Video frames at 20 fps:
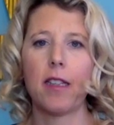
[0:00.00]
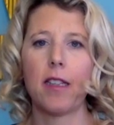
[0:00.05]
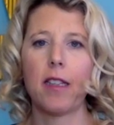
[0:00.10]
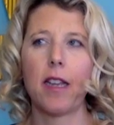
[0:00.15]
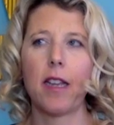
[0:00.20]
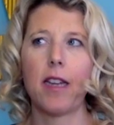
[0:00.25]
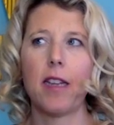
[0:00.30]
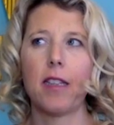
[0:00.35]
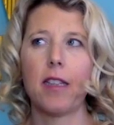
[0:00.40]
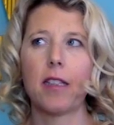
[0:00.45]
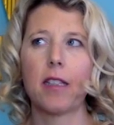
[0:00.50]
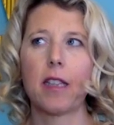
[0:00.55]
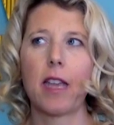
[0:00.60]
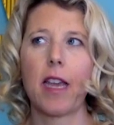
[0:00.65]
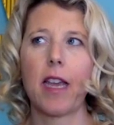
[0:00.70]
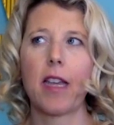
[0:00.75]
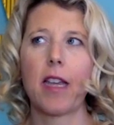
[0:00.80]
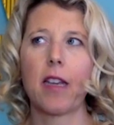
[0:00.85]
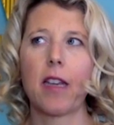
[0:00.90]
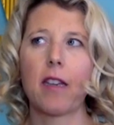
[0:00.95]
And it's
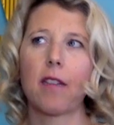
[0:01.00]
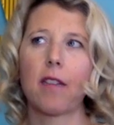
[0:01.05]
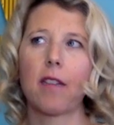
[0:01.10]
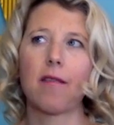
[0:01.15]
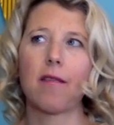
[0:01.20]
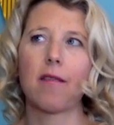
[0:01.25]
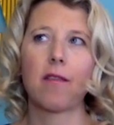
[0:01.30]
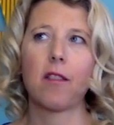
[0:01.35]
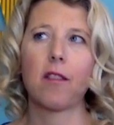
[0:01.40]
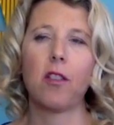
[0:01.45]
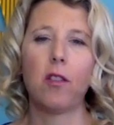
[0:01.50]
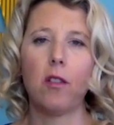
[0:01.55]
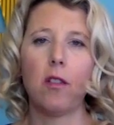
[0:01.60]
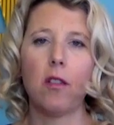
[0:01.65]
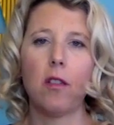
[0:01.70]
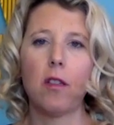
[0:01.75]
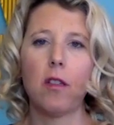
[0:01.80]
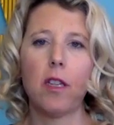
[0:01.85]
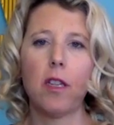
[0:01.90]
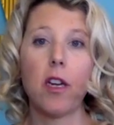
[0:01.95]
like,
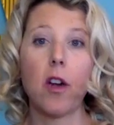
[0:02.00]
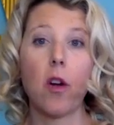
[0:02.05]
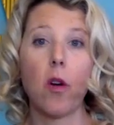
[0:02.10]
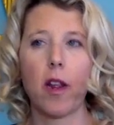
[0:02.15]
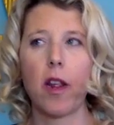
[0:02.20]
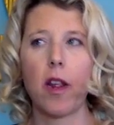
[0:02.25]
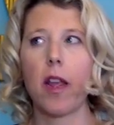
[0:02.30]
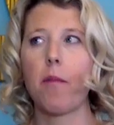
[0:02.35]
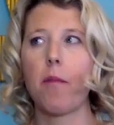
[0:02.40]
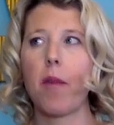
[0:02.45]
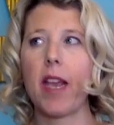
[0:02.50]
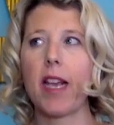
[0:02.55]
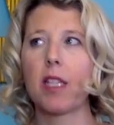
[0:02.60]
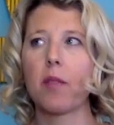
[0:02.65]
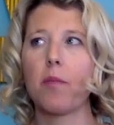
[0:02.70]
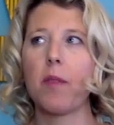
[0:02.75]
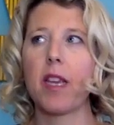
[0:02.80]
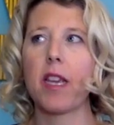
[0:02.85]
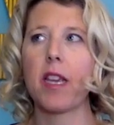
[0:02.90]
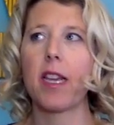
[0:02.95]
you know, it
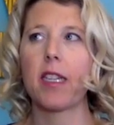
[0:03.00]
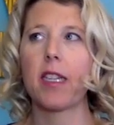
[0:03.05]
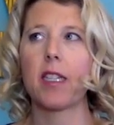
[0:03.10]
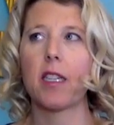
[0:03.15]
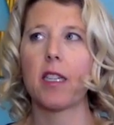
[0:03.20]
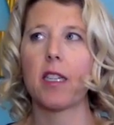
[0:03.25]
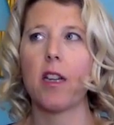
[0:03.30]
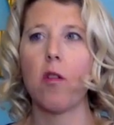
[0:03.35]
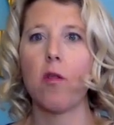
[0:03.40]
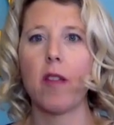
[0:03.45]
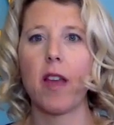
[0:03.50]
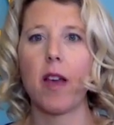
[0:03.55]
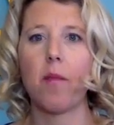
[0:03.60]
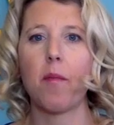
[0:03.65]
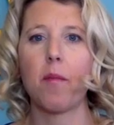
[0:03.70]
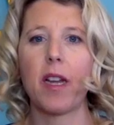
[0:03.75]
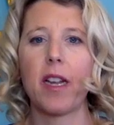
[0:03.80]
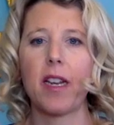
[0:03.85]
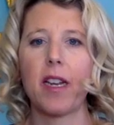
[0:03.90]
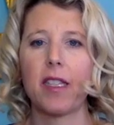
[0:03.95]
makes me get to know
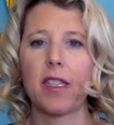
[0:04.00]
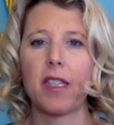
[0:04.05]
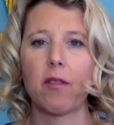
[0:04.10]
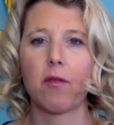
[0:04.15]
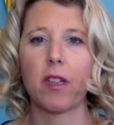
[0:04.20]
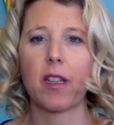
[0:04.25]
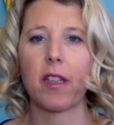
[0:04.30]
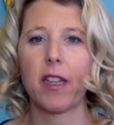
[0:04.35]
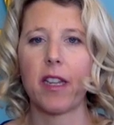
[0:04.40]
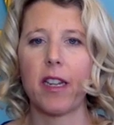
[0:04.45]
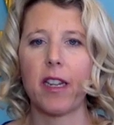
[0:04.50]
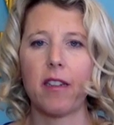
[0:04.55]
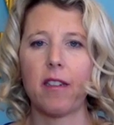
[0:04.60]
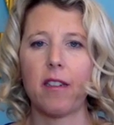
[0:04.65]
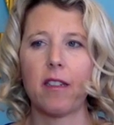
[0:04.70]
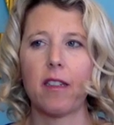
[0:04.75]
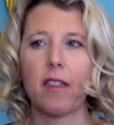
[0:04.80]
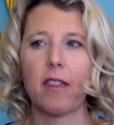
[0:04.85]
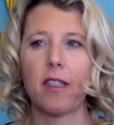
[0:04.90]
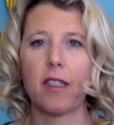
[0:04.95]
them, but is it
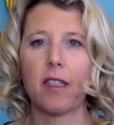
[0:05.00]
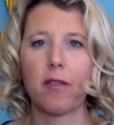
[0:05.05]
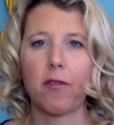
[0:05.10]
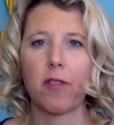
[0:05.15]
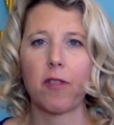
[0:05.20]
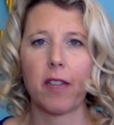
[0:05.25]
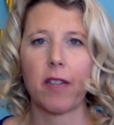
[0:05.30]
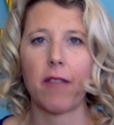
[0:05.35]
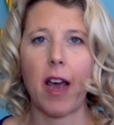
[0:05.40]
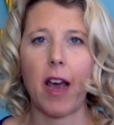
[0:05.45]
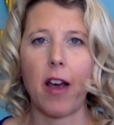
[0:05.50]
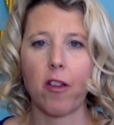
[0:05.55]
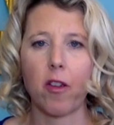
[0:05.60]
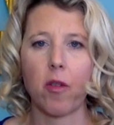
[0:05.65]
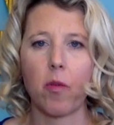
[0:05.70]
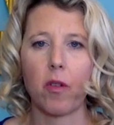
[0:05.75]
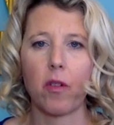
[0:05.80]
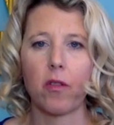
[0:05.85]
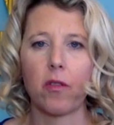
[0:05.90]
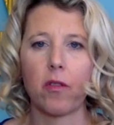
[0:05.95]
really
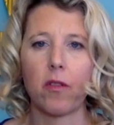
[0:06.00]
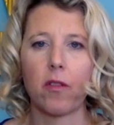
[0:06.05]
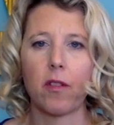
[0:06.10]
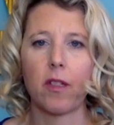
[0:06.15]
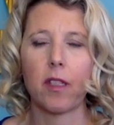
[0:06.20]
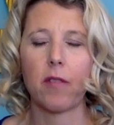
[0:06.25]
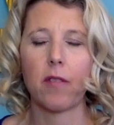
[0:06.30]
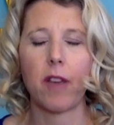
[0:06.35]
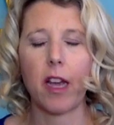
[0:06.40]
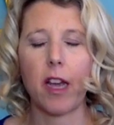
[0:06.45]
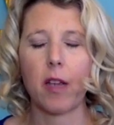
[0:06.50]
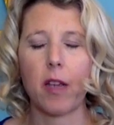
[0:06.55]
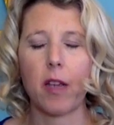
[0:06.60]
valuable? Is it valuable?